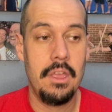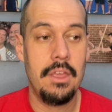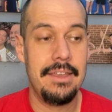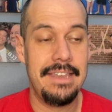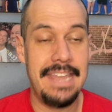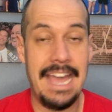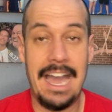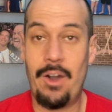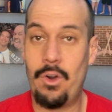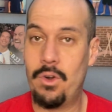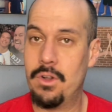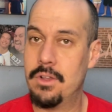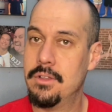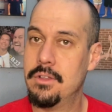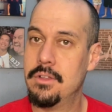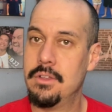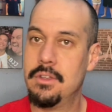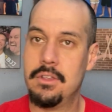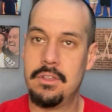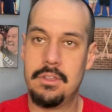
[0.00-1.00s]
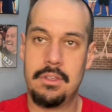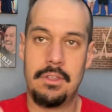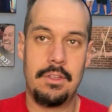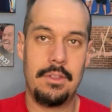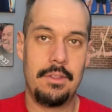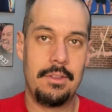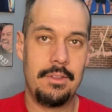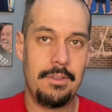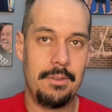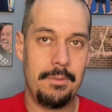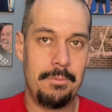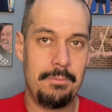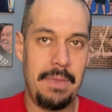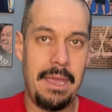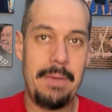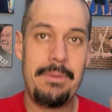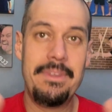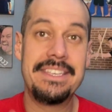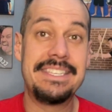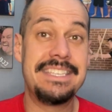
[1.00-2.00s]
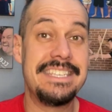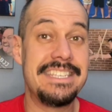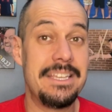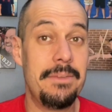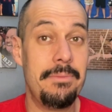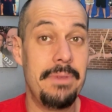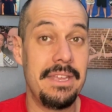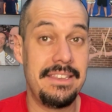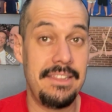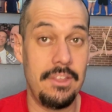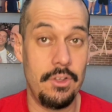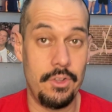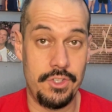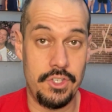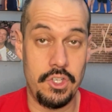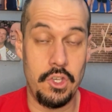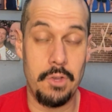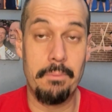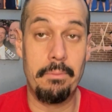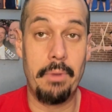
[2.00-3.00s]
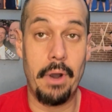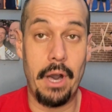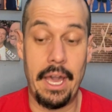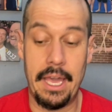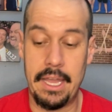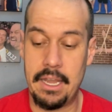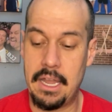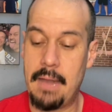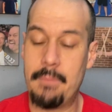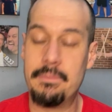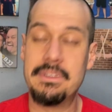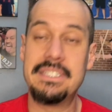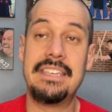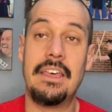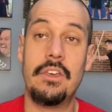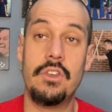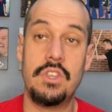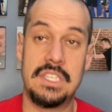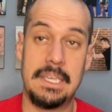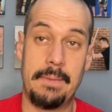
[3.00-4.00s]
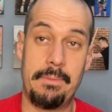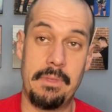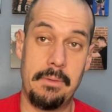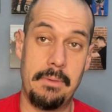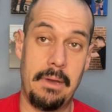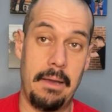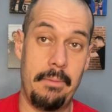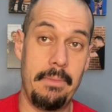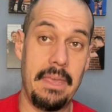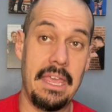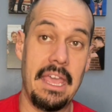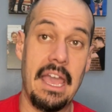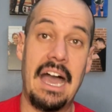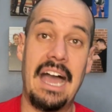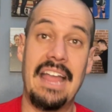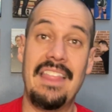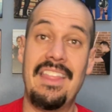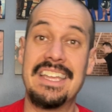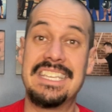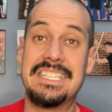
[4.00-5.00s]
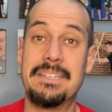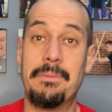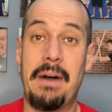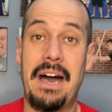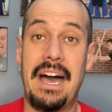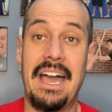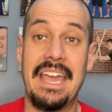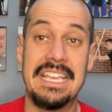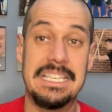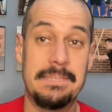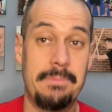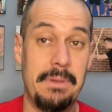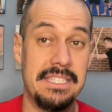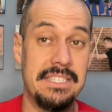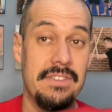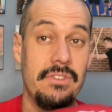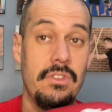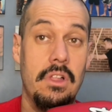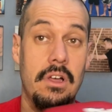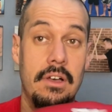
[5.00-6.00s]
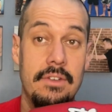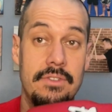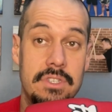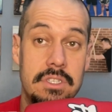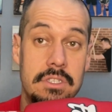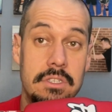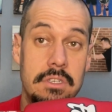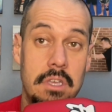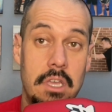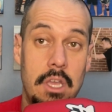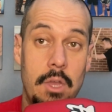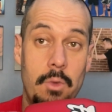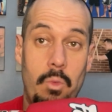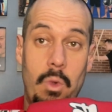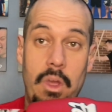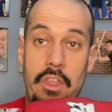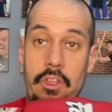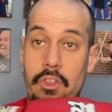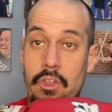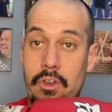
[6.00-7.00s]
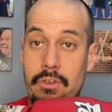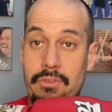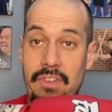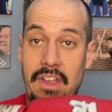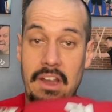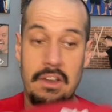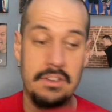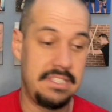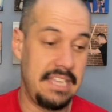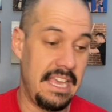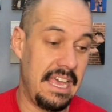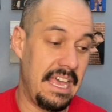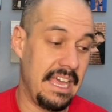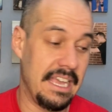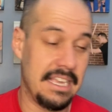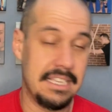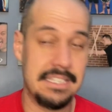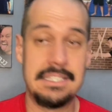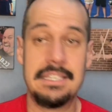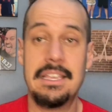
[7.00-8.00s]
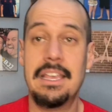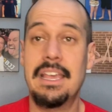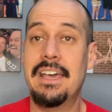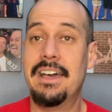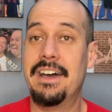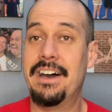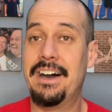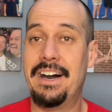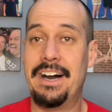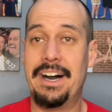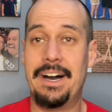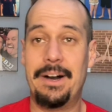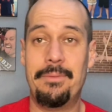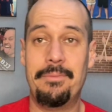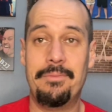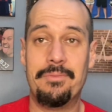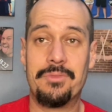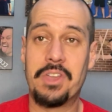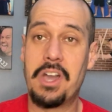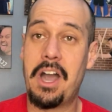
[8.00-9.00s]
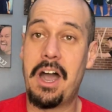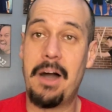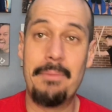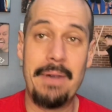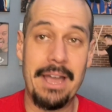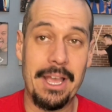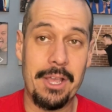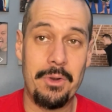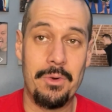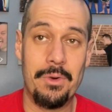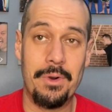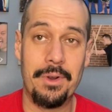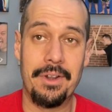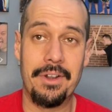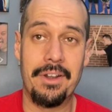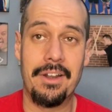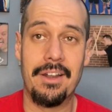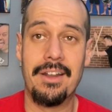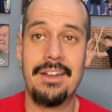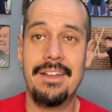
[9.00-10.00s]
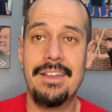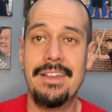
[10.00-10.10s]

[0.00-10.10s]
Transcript: Now, maybe this isn't a big deal to you, but I'm going to tell you something about me. I like to buy expensive gloves, whether they're Fairtex, Combat Corner,